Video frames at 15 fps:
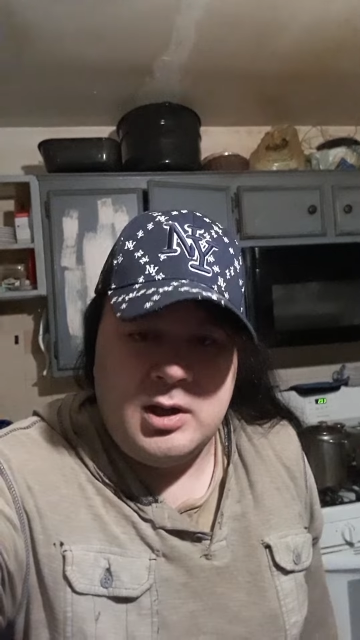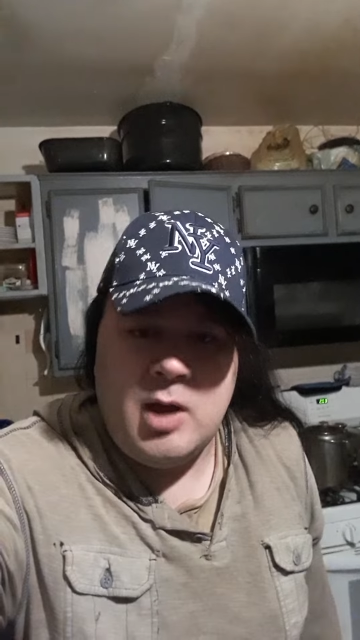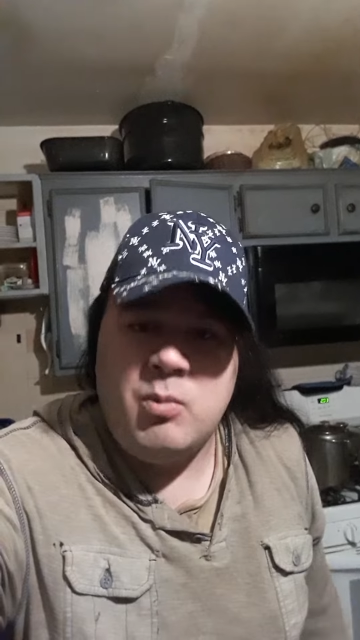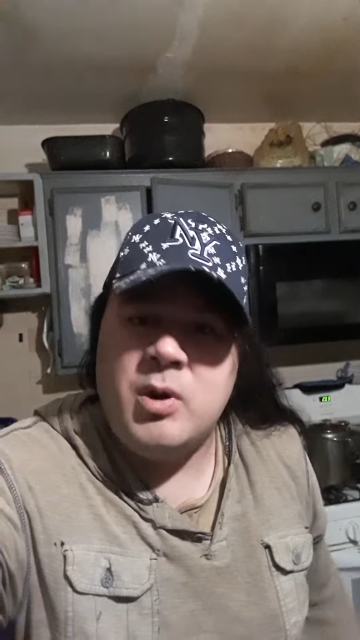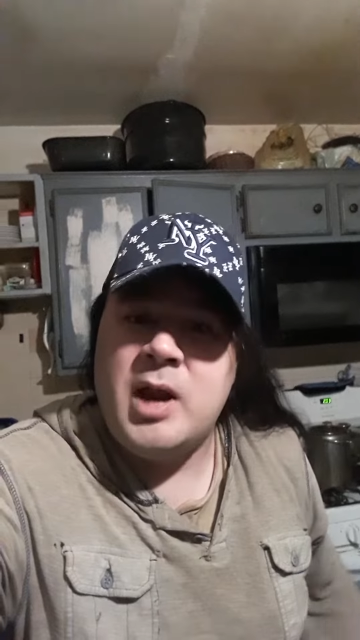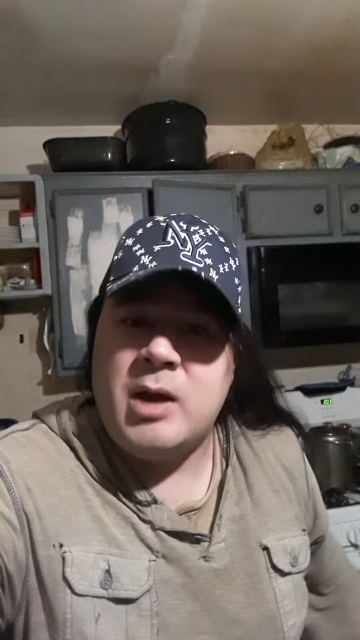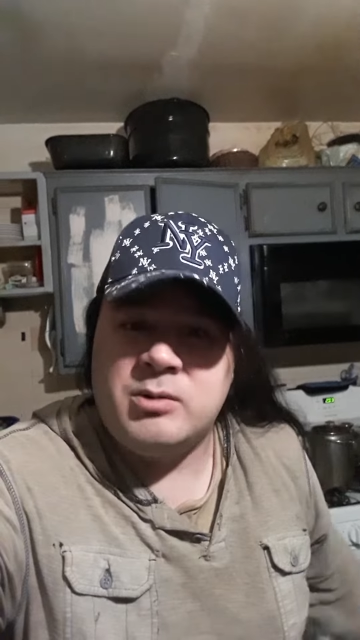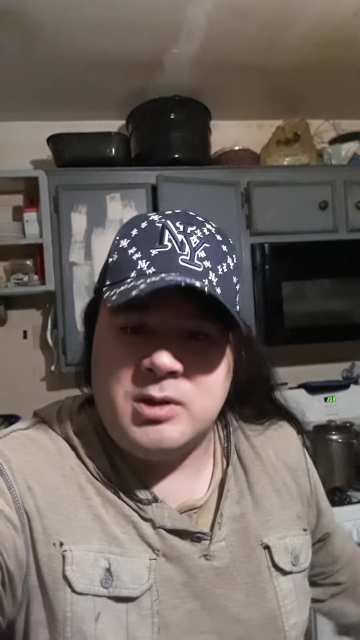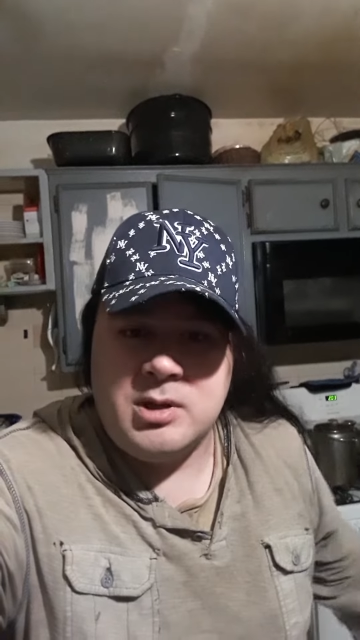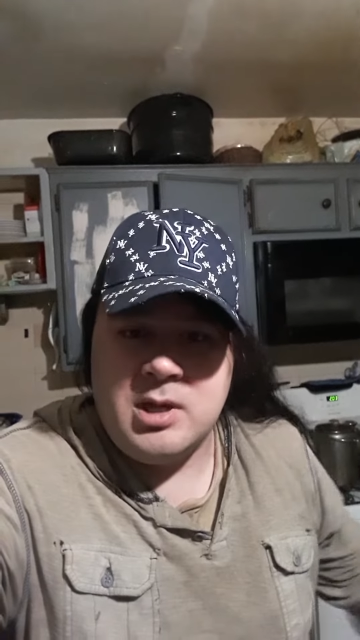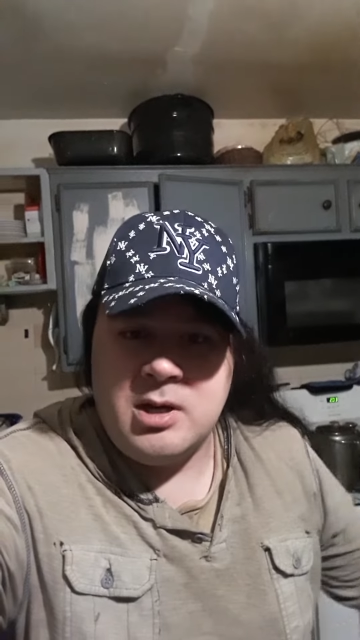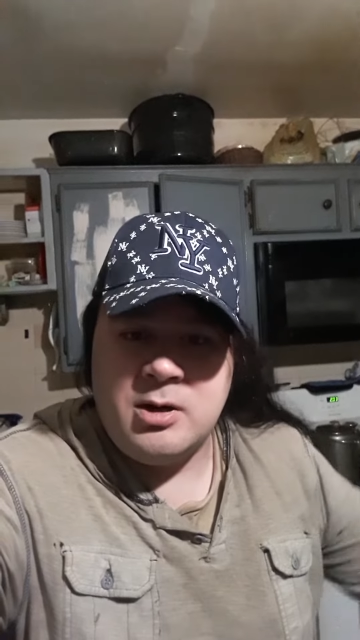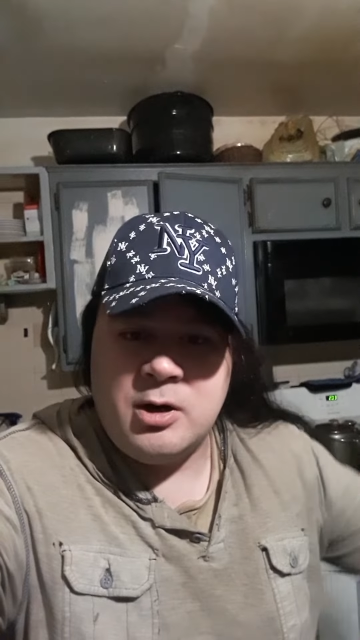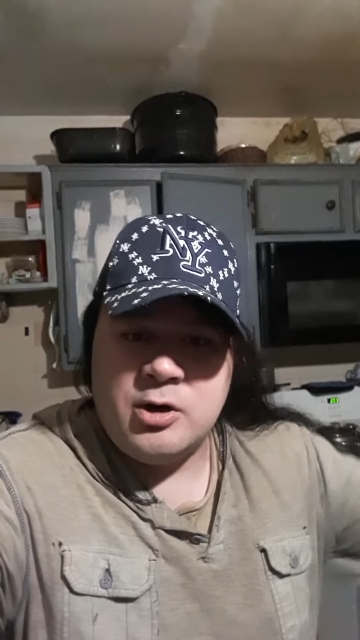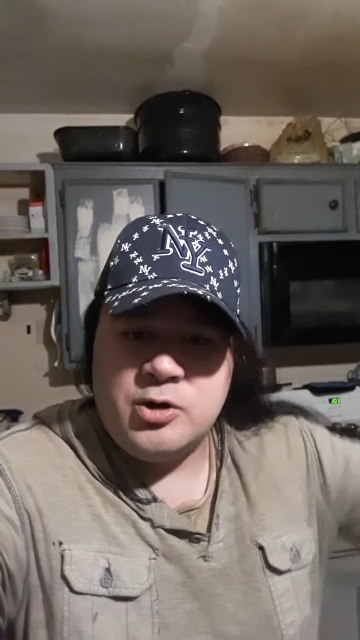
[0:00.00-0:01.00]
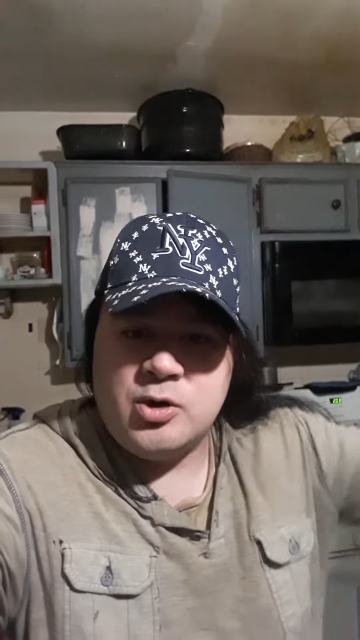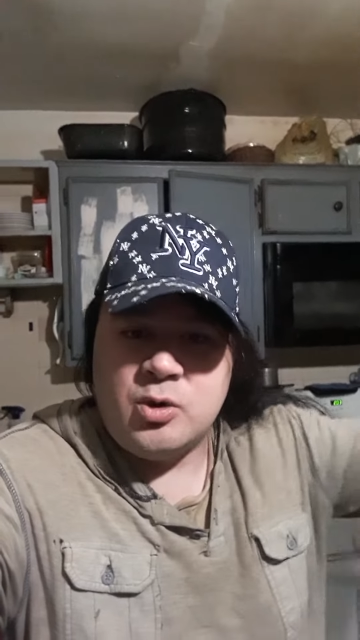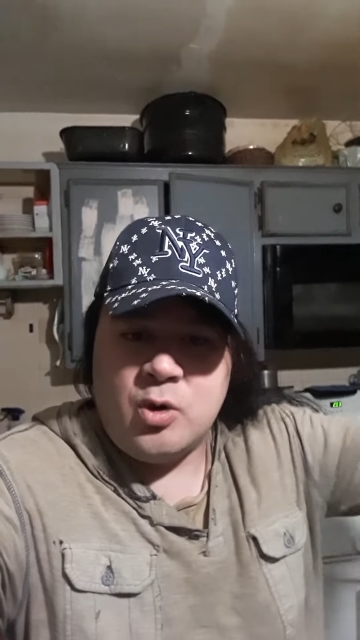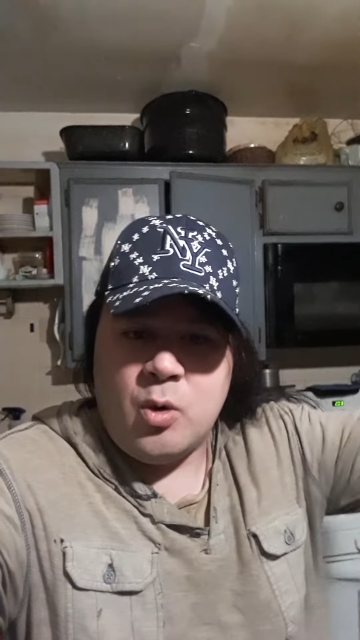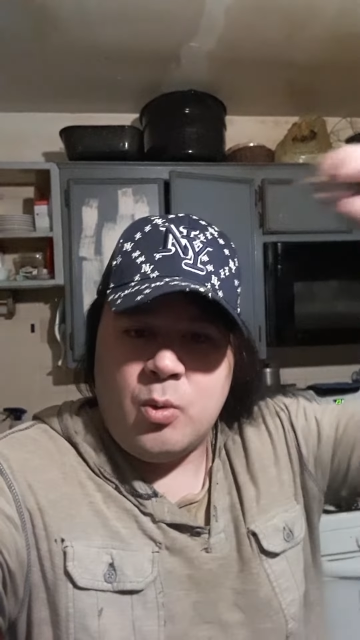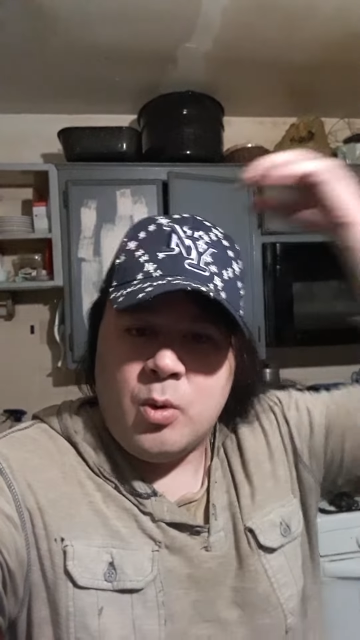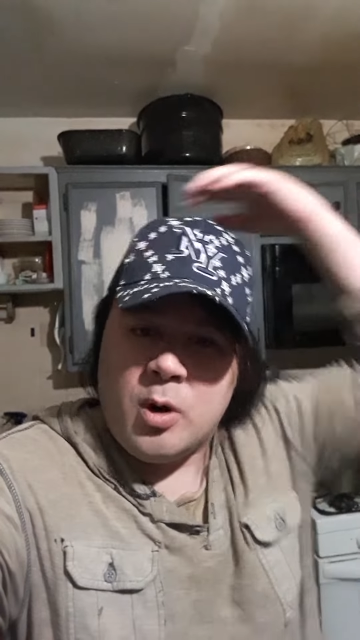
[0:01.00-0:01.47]
they went out to dinner so
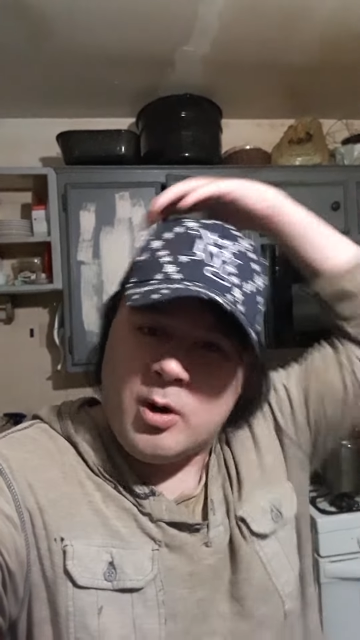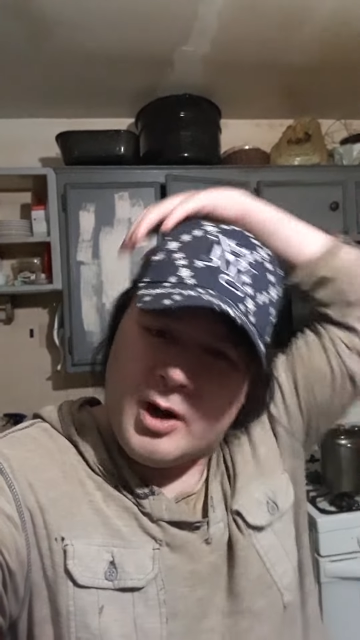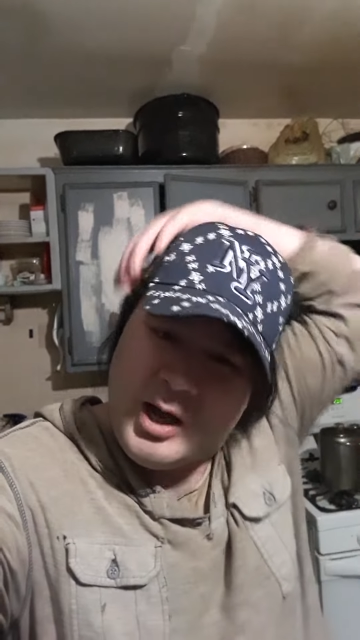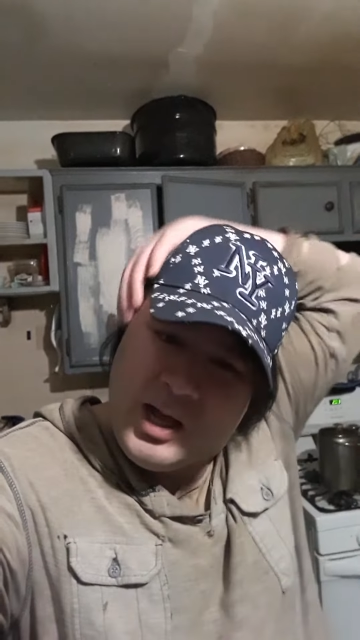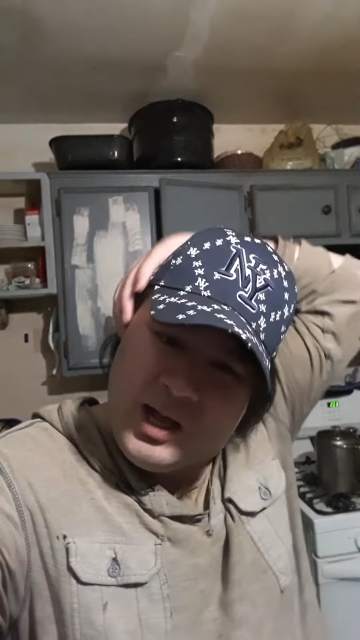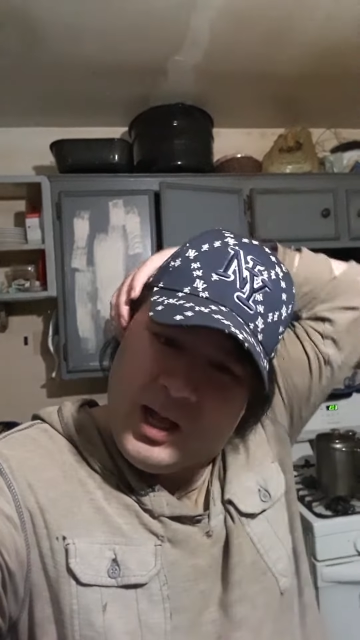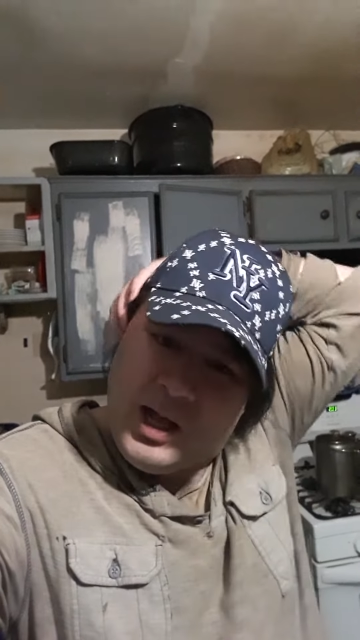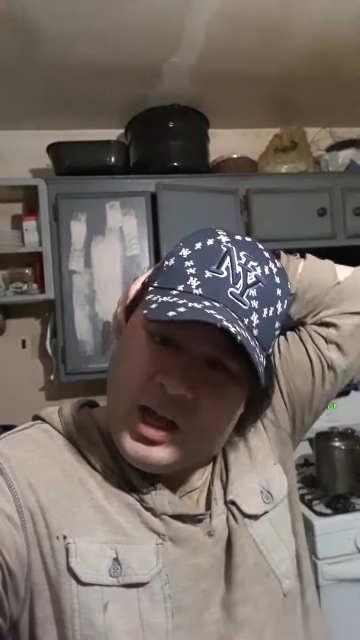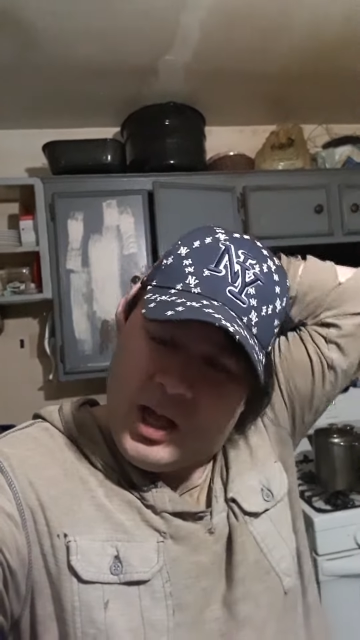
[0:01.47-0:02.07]
no worry